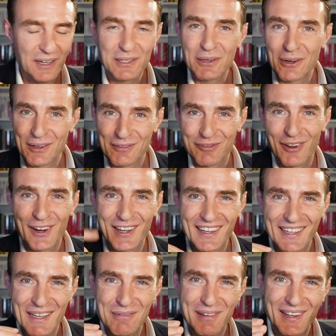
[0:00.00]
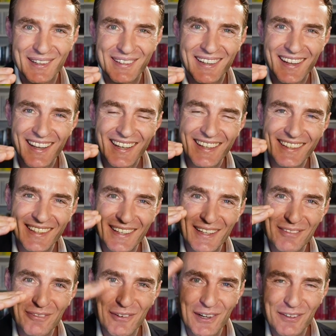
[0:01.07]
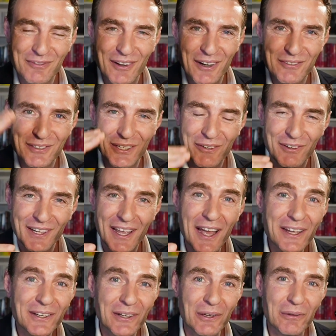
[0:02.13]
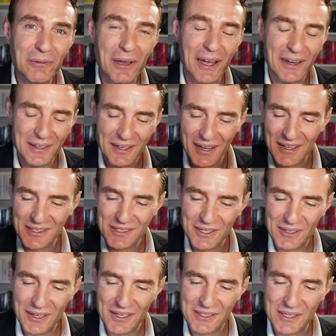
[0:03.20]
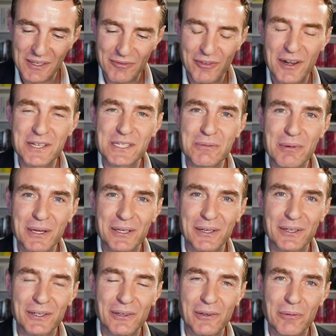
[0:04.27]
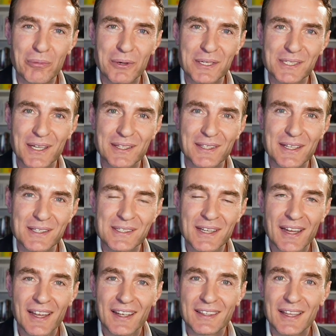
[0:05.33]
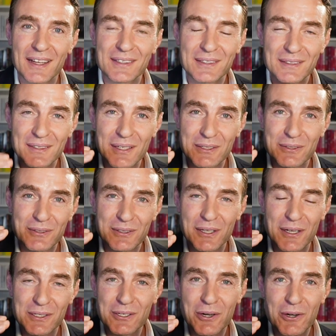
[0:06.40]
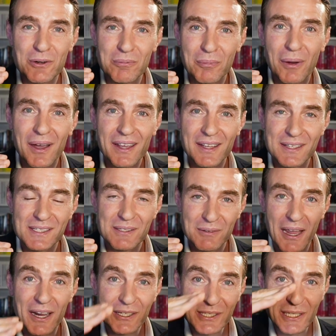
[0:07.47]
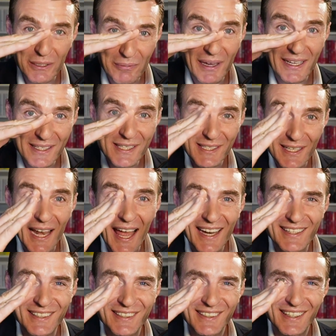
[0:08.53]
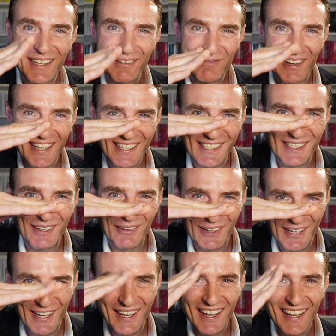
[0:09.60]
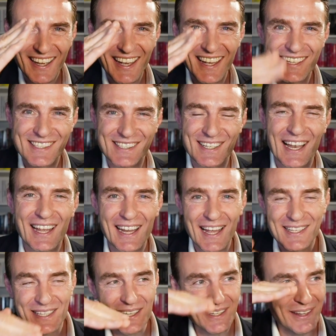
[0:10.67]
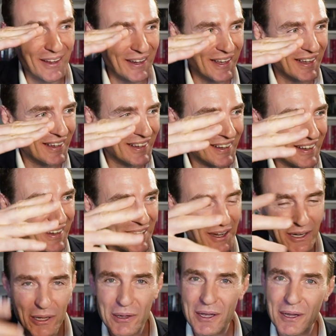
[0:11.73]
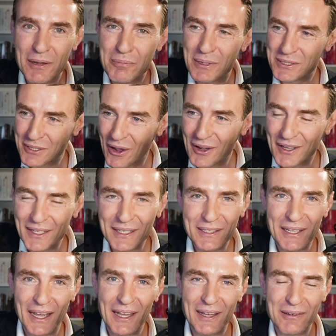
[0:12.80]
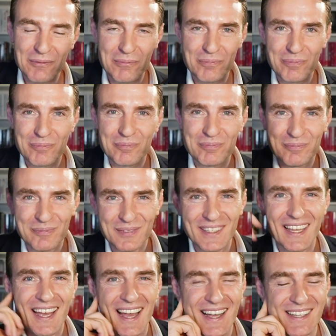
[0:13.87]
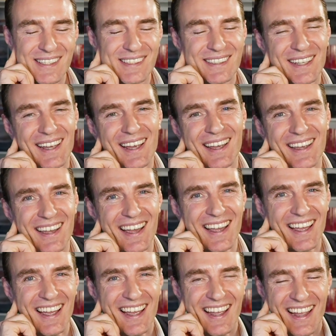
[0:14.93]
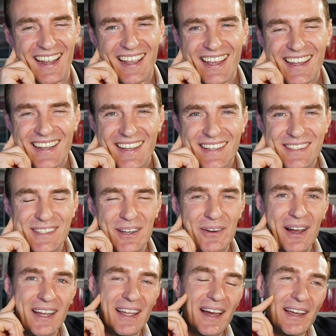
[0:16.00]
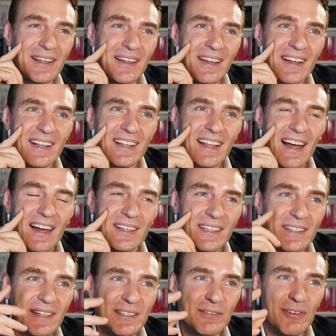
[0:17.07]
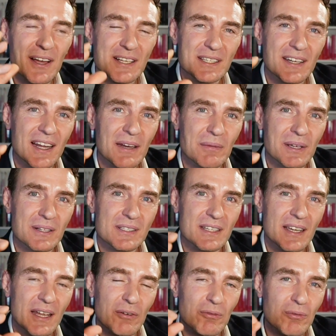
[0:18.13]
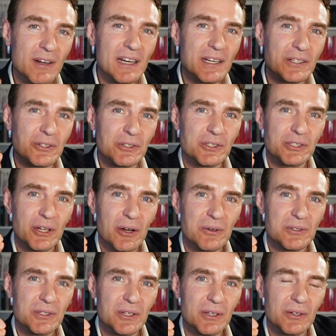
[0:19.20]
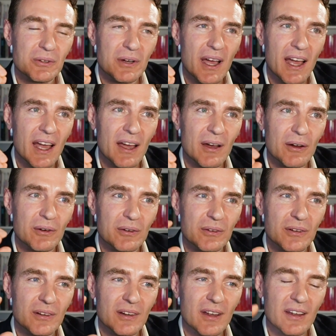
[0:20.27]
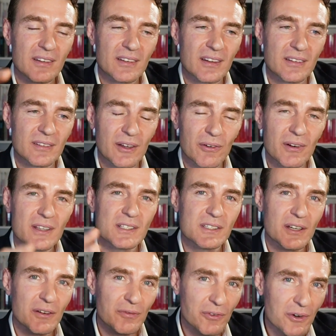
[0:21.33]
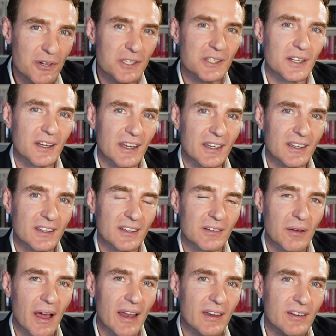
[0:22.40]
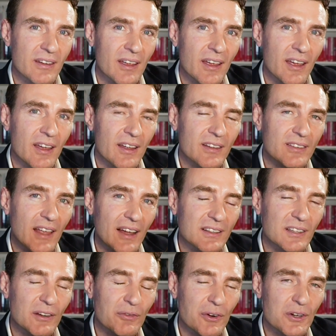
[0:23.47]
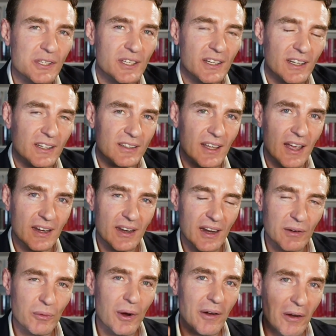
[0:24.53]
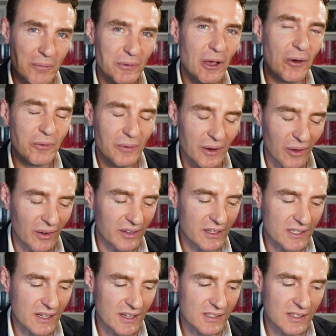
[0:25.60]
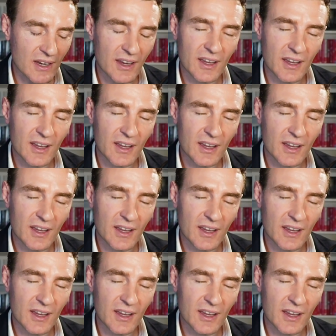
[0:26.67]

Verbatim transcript: thought finally about the 45 degree angle. And as you, as a French speaker, you'll appreciate this that the, the term bias actually means slant. It means we're slant, as in on a on a, a petanque uh, yes, yeah. so I, I, I think that's fascinating because it, it really just shows you how there is diversity, and that diversity then, and where I'm going with all this is,